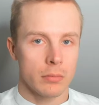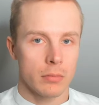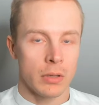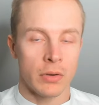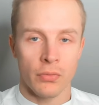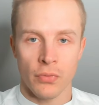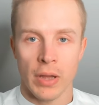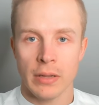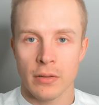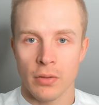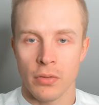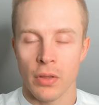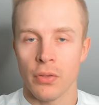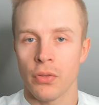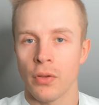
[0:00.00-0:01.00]
In fact,
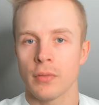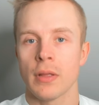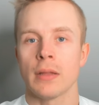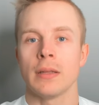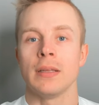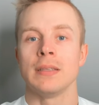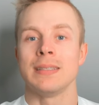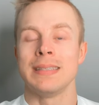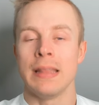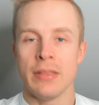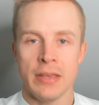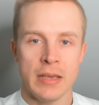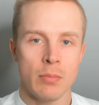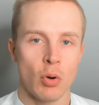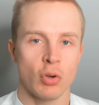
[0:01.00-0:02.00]
they think that it's
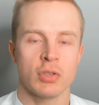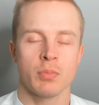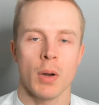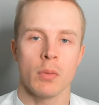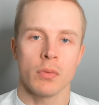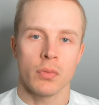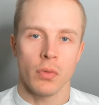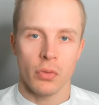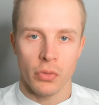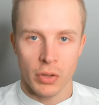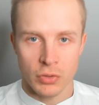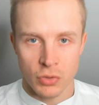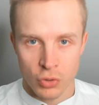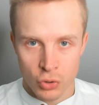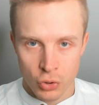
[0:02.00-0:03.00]
the most powerful thing
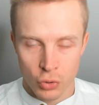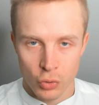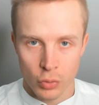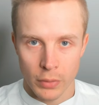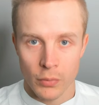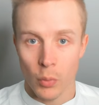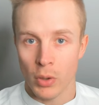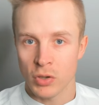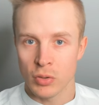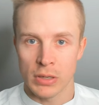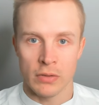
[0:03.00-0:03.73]
to do if you want to live